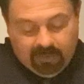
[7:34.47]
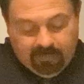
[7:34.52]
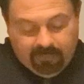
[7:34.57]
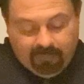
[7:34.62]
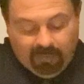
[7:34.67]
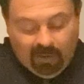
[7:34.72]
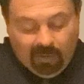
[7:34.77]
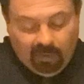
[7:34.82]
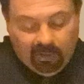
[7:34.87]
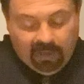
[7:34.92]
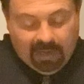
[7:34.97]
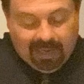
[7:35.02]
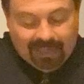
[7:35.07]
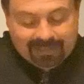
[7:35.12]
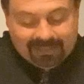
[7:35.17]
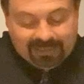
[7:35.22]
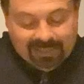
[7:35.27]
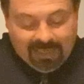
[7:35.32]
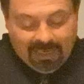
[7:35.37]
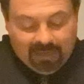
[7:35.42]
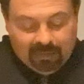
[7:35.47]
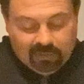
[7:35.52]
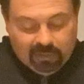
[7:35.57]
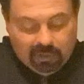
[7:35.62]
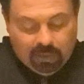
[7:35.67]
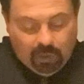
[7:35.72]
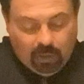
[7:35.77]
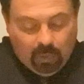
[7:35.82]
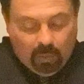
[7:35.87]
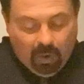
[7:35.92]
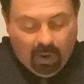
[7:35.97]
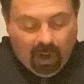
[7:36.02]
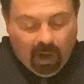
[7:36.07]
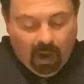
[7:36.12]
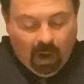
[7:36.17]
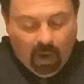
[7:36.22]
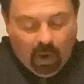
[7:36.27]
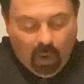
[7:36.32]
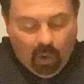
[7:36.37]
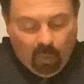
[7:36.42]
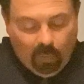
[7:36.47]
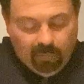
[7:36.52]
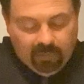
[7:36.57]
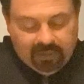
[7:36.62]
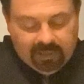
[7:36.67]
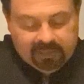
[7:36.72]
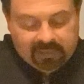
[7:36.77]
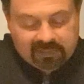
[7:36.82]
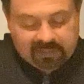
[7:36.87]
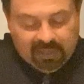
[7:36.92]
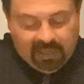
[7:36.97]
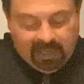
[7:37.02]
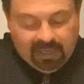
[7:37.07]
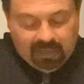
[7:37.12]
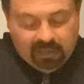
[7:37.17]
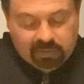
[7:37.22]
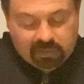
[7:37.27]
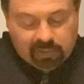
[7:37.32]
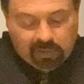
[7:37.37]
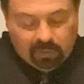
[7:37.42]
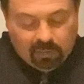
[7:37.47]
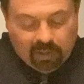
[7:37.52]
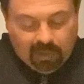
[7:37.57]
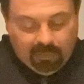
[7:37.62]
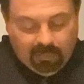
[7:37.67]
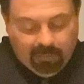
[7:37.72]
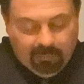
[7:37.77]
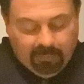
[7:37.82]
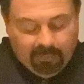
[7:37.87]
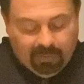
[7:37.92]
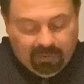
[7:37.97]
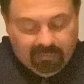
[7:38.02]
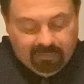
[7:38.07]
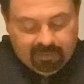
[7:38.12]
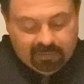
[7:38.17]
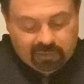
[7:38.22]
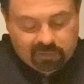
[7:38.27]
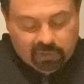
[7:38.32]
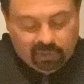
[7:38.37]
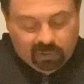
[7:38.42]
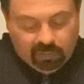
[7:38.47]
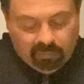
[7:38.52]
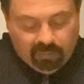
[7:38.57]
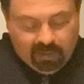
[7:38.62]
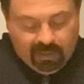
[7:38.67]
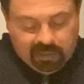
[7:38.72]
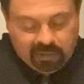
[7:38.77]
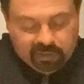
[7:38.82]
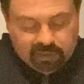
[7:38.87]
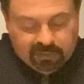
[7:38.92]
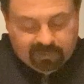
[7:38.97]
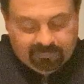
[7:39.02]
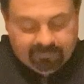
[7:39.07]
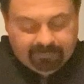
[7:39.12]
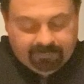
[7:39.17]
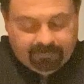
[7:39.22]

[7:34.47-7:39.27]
Verily I say unto you, all these things shall come upon this generation.